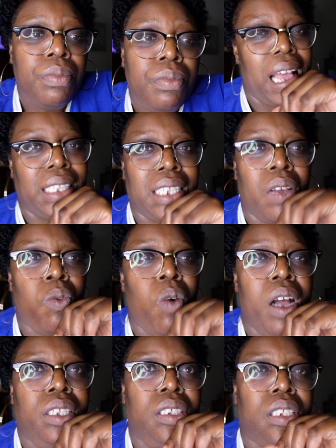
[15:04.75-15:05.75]
As I
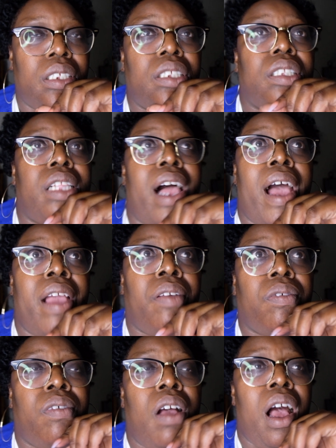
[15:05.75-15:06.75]
watched this live,
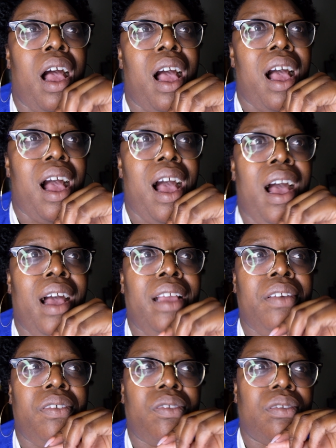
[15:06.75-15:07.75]

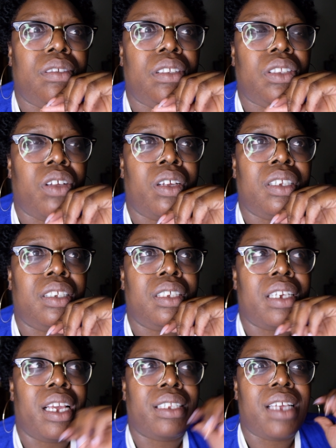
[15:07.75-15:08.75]
I started to
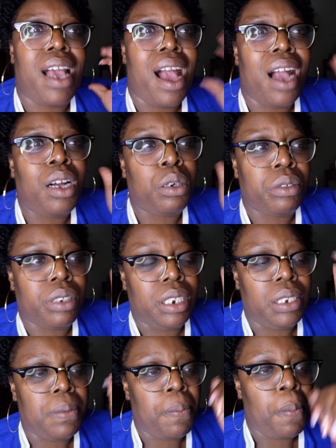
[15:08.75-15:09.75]
get
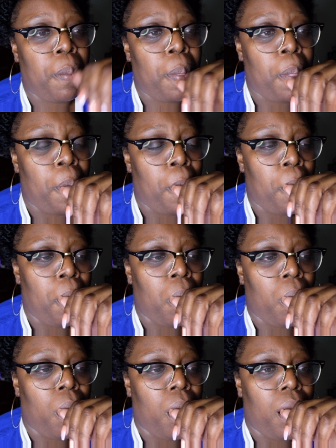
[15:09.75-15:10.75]
angry.
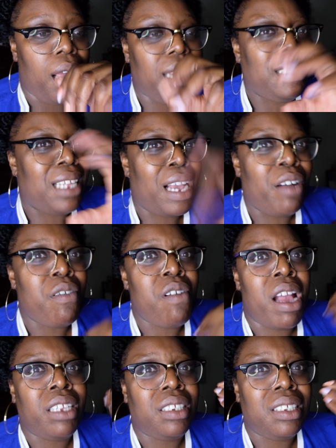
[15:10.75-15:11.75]
It's like a
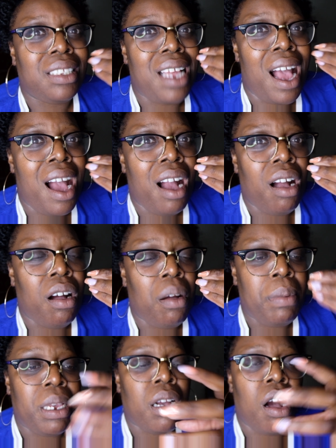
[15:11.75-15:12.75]
righteous anger
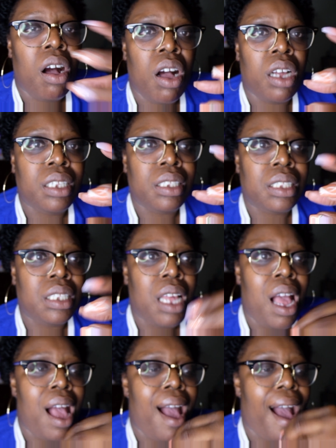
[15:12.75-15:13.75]
because
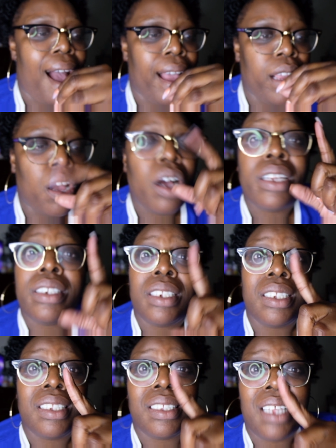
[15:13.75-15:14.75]
I
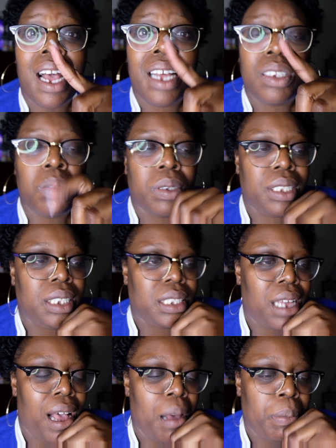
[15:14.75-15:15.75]
understand what is
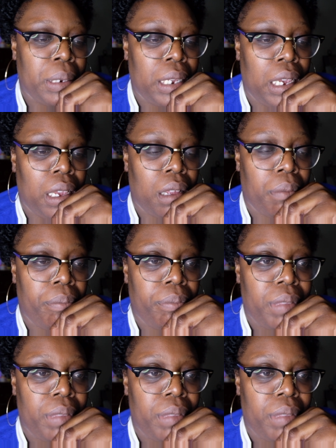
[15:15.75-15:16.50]
happening.